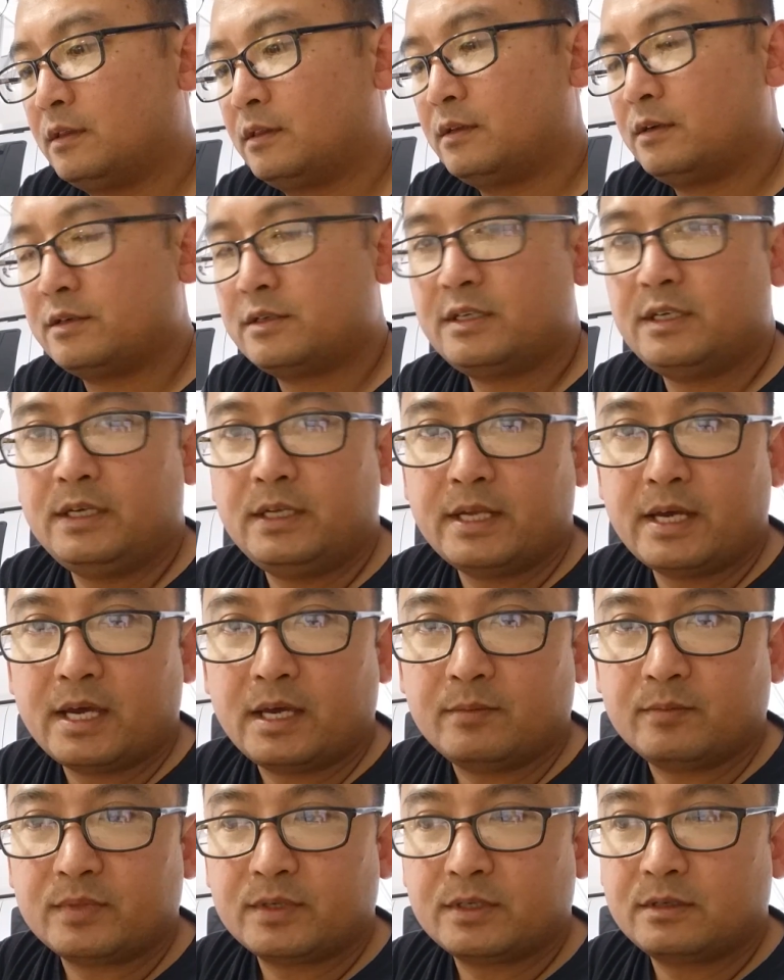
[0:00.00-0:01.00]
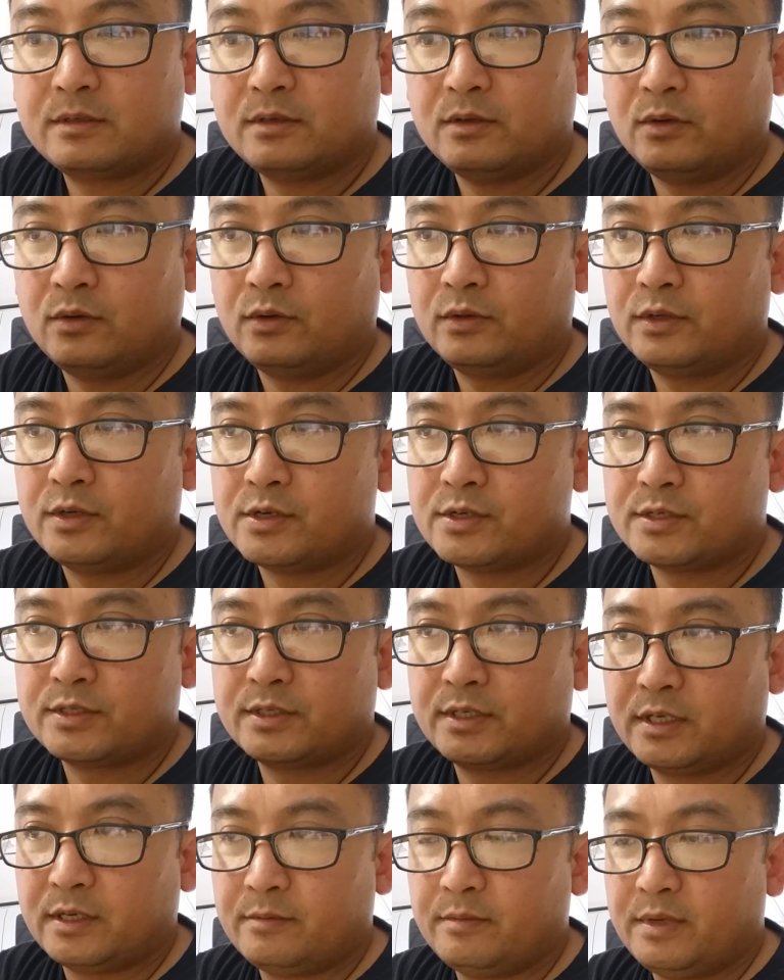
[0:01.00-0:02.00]
13 amps, so
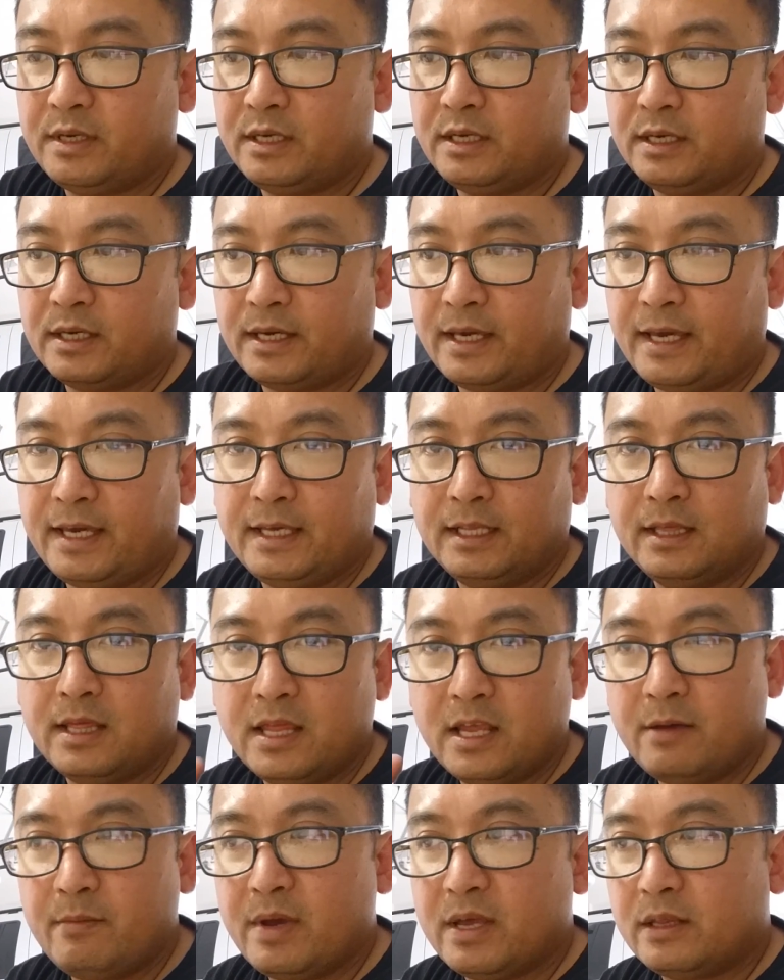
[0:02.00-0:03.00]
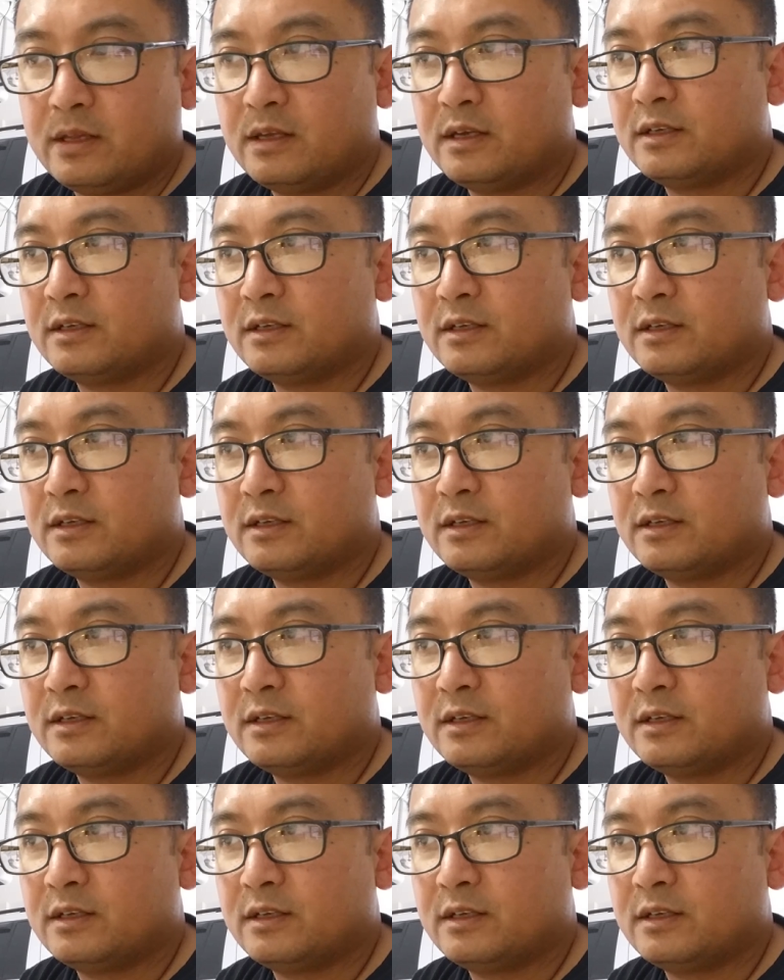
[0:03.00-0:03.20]
there's going to be a limit